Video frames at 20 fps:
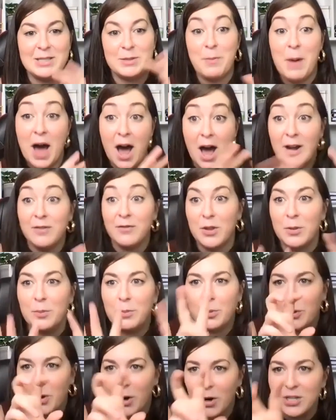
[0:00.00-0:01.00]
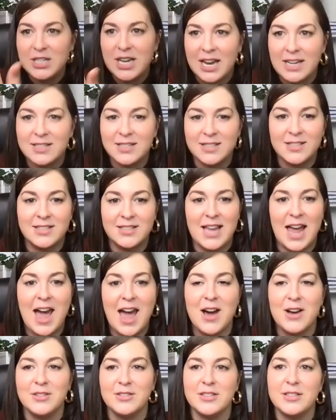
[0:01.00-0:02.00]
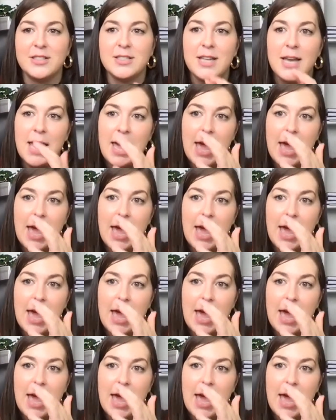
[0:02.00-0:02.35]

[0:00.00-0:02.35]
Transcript: as part of the protest sounds.